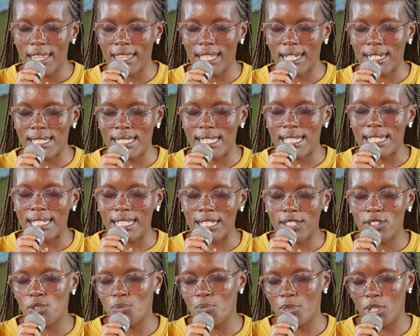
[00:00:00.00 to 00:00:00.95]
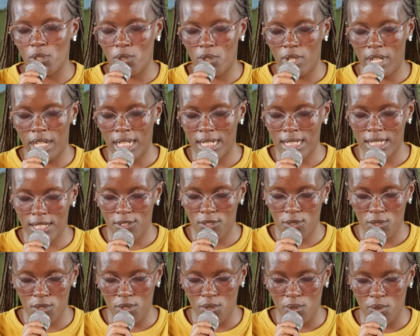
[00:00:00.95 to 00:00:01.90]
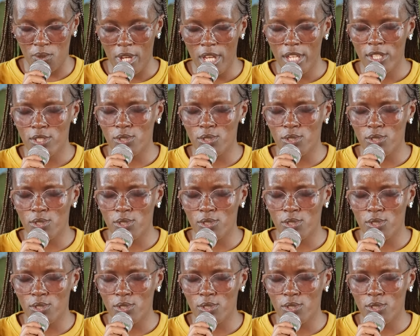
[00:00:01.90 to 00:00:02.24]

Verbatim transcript: that they need to be connected to you.